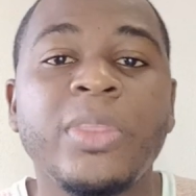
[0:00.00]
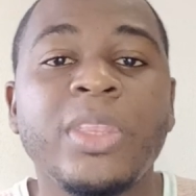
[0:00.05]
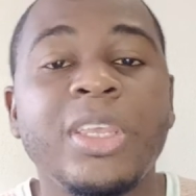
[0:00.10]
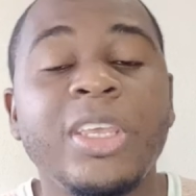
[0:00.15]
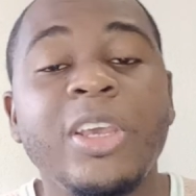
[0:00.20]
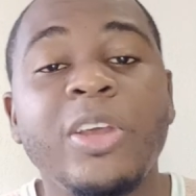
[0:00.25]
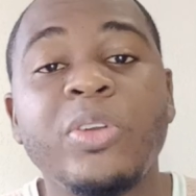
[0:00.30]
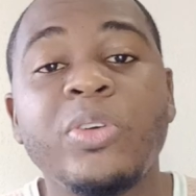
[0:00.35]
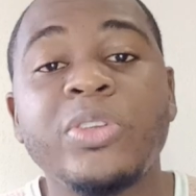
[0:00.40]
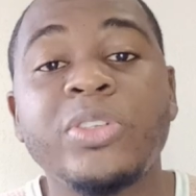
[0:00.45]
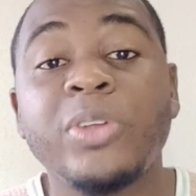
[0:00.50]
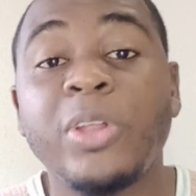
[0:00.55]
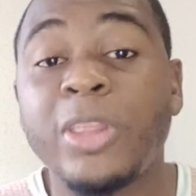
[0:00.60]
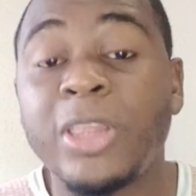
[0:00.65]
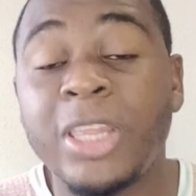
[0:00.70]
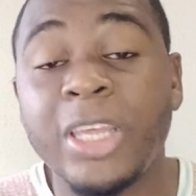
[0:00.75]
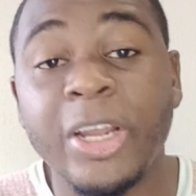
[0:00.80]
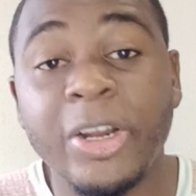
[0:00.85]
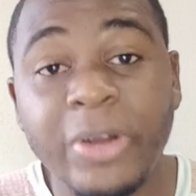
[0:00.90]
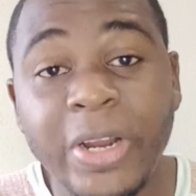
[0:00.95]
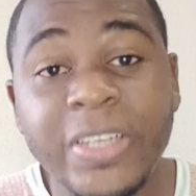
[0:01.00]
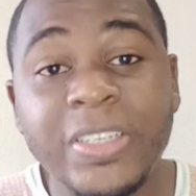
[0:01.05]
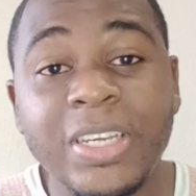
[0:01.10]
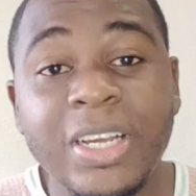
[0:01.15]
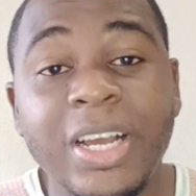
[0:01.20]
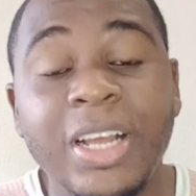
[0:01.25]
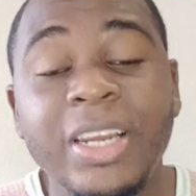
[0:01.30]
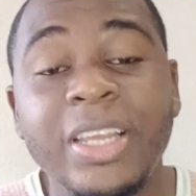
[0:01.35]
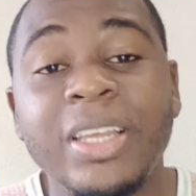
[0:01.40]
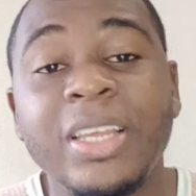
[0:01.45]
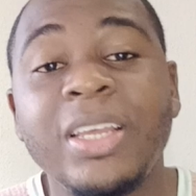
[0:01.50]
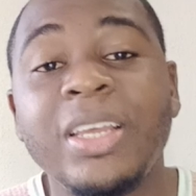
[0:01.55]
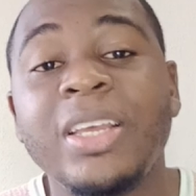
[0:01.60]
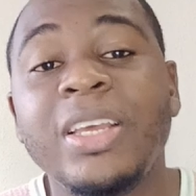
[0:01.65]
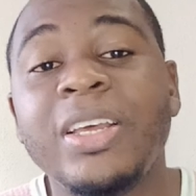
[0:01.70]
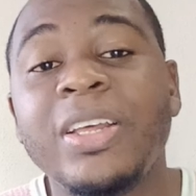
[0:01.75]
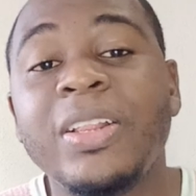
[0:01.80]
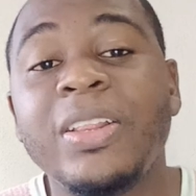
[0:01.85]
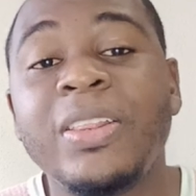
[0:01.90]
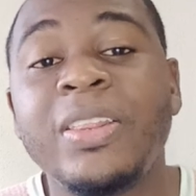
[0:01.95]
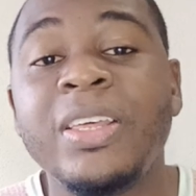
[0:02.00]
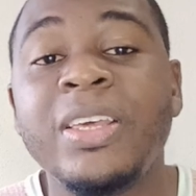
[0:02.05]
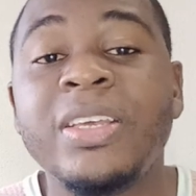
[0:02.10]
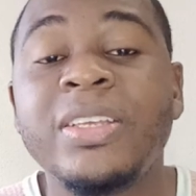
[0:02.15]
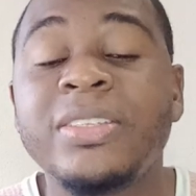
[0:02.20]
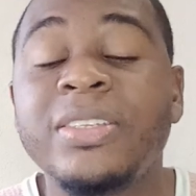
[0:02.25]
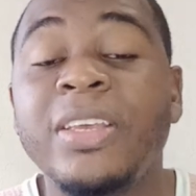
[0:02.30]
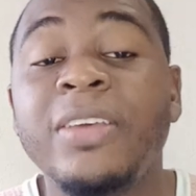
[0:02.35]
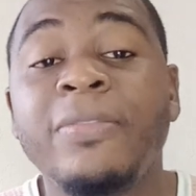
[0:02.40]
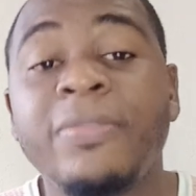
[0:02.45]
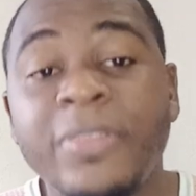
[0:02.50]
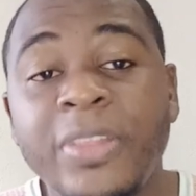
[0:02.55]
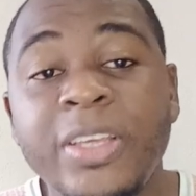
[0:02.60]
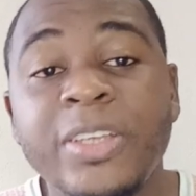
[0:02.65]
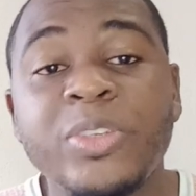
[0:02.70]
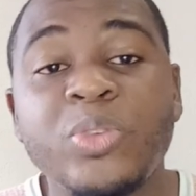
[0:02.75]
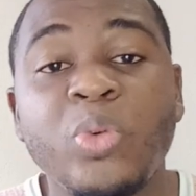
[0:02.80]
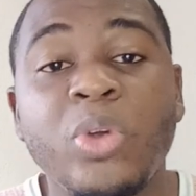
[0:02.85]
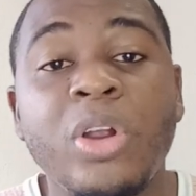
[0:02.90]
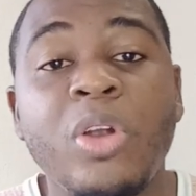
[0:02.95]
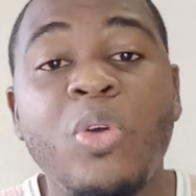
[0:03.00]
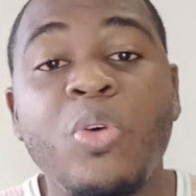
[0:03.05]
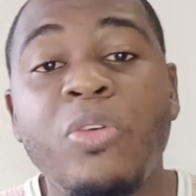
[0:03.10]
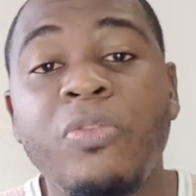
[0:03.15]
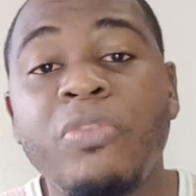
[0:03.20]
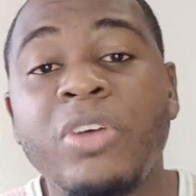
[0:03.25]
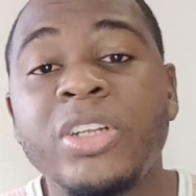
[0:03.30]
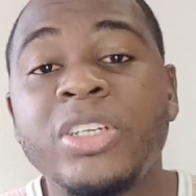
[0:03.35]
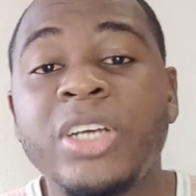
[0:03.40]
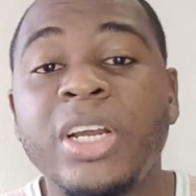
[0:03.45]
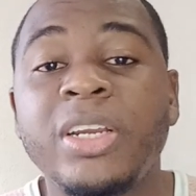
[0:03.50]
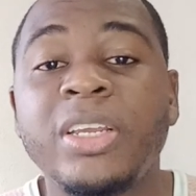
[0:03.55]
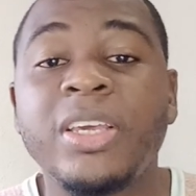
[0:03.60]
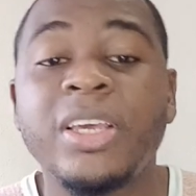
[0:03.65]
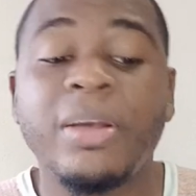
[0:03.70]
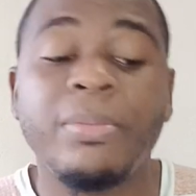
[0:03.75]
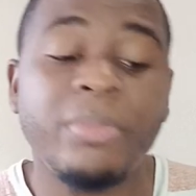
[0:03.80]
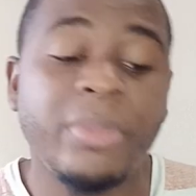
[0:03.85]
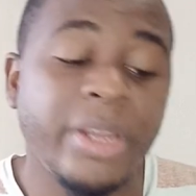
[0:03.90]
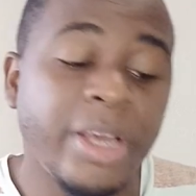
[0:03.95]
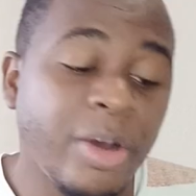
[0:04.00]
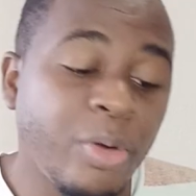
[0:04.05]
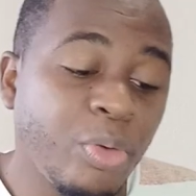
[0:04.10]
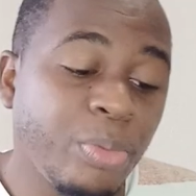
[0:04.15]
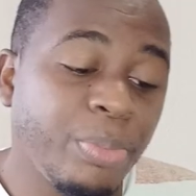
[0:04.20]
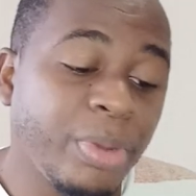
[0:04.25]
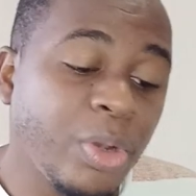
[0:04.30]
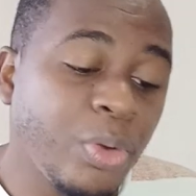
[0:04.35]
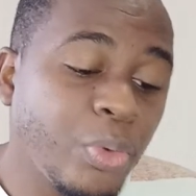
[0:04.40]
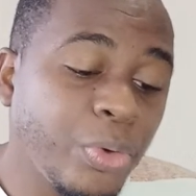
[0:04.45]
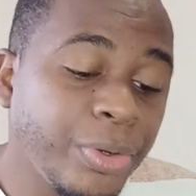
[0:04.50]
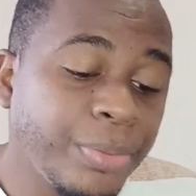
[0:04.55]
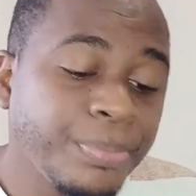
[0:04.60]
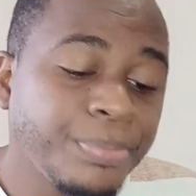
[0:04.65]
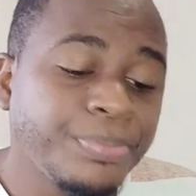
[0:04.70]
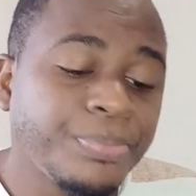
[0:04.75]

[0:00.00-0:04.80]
You know, so theoretically, if things work out for John Campbell, that would be good.